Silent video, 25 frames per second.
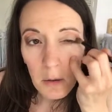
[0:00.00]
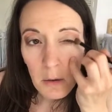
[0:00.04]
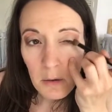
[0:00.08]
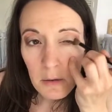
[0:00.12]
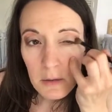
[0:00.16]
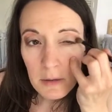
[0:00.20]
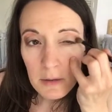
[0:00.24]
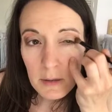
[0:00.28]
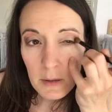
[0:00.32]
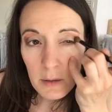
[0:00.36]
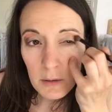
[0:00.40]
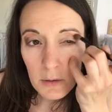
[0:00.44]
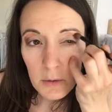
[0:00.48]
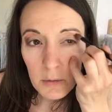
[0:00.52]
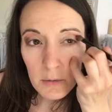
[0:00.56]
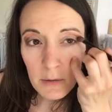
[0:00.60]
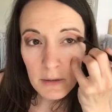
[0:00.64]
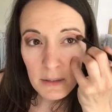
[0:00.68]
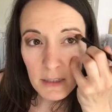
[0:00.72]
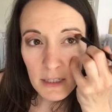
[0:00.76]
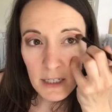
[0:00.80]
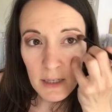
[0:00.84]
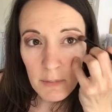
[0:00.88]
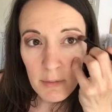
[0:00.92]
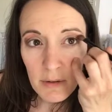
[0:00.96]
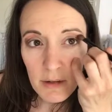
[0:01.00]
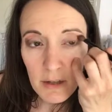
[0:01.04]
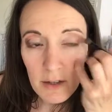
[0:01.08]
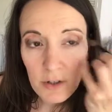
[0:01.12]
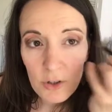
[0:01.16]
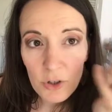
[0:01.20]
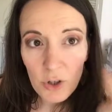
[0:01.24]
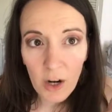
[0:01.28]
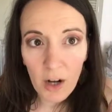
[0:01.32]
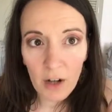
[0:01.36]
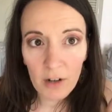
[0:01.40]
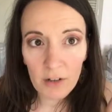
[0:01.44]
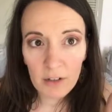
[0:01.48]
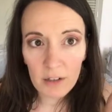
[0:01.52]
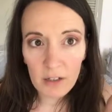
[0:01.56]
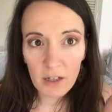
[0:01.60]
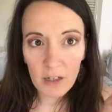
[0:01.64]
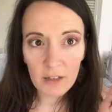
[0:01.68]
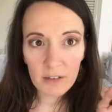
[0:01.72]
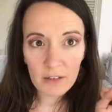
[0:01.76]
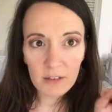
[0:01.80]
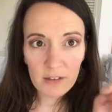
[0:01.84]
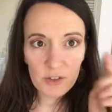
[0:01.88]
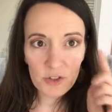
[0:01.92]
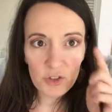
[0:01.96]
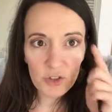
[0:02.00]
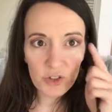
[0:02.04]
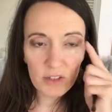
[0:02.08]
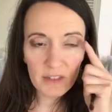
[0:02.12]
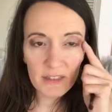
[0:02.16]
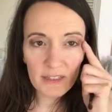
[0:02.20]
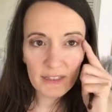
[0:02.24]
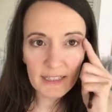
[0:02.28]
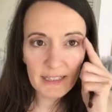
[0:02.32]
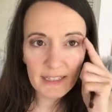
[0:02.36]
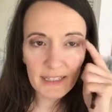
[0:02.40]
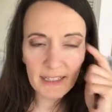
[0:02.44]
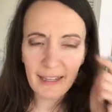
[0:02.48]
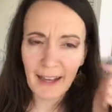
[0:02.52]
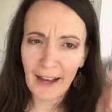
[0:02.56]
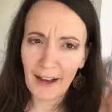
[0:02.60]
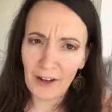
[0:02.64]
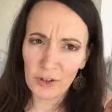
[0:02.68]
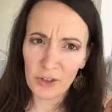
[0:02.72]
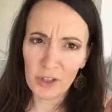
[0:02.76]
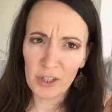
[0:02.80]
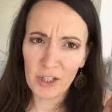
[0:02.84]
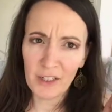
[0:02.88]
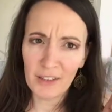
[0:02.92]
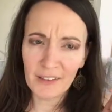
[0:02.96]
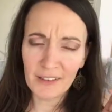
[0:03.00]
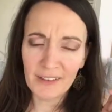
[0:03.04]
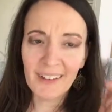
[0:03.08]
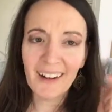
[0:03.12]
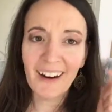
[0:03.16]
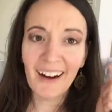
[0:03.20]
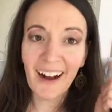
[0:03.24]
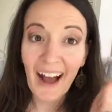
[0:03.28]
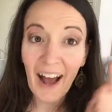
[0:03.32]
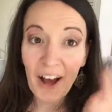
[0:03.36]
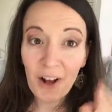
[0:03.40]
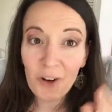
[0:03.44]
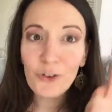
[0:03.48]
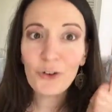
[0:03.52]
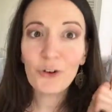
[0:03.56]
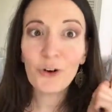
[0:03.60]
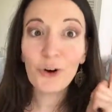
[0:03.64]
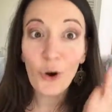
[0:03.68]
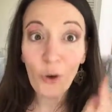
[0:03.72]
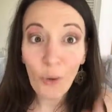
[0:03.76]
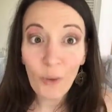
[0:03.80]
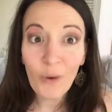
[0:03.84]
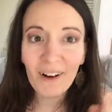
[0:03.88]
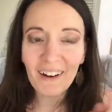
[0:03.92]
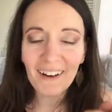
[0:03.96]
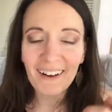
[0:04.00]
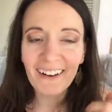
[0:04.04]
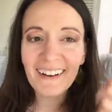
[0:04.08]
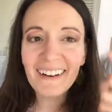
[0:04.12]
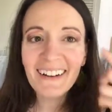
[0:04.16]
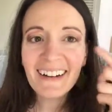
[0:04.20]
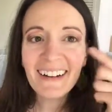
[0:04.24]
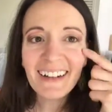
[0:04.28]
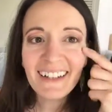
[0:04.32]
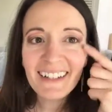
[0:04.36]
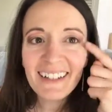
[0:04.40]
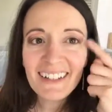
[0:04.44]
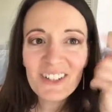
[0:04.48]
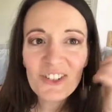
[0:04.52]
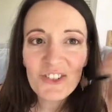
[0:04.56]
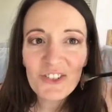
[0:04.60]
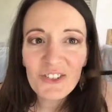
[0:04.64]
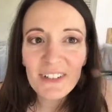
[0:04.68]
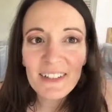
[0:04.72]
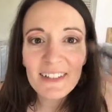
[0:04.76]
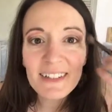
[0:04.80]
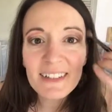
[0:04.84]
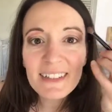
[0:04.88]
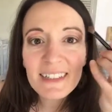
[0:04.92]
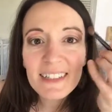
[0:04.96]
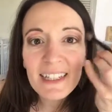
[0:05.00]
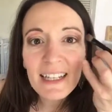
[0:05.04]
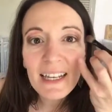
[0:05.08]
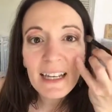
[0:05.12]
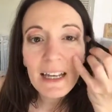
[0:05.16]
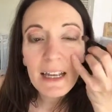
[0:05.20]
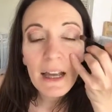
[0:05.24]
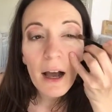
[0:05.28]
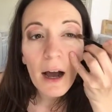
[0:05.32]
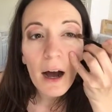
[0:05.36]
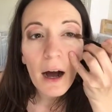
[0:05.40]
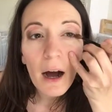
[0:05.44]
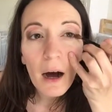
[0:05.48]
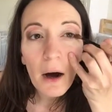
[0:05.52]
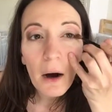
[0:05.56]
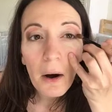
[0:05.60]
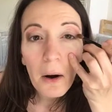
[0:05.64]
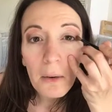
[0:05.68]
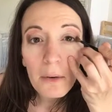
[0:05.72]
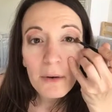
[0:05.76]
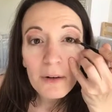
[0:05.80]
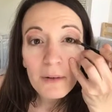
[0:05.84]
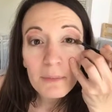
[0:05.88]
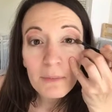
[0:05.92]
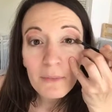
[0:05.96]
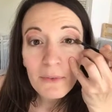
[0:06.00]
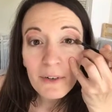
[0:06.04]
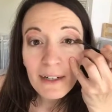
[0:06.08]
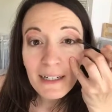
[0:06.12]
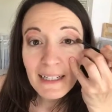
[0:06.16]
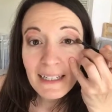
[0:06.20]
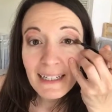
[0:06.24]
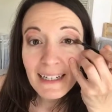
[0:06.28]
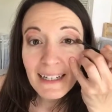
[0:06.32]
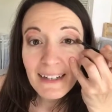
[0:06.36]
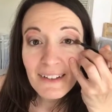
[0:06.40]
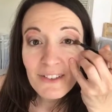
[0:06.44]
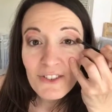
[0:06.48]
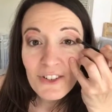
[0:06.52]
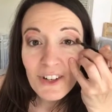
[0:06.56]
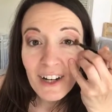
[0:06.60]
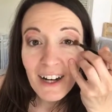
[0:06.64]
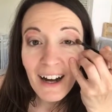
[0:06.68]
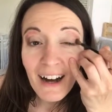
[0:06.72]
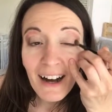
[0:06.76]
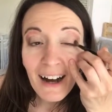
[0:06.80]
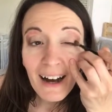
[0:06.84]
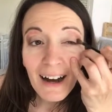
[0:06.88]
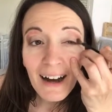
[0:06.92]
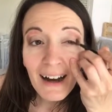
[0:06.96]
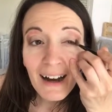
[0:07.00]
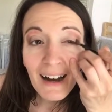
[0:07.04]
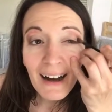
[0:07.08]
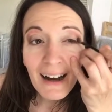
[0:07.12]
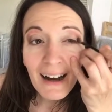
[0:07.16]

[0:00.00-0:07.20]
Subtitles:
So you want to keep it in your outer color because you can see outer corner, because you can see how, good morning, Andrea.